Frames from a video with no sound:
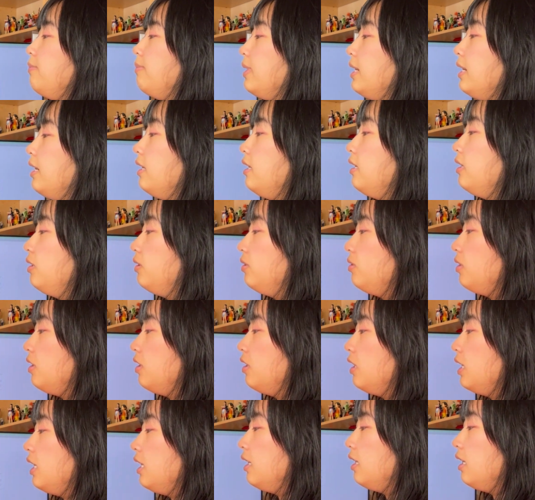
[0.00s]
by an illustrator
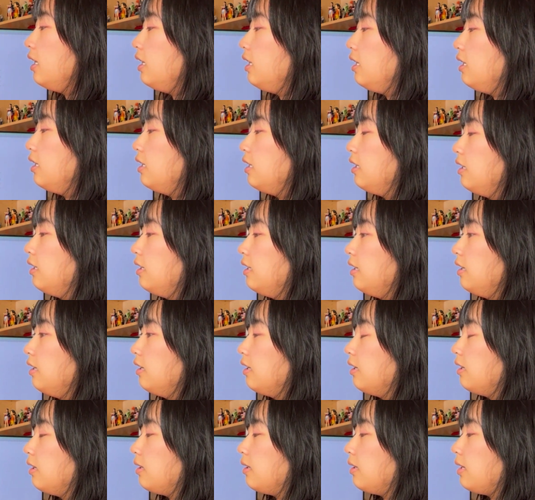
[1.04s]
I like.
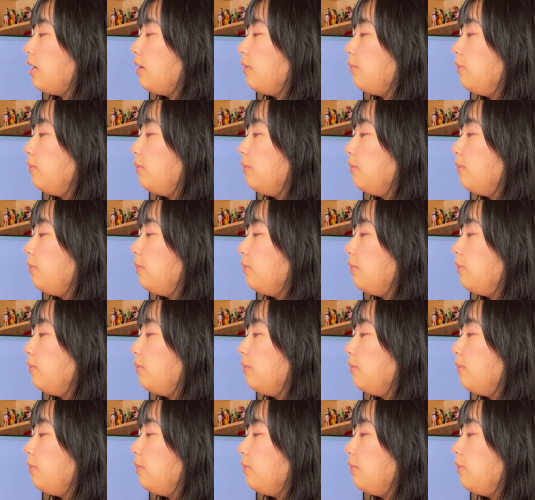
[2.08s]
I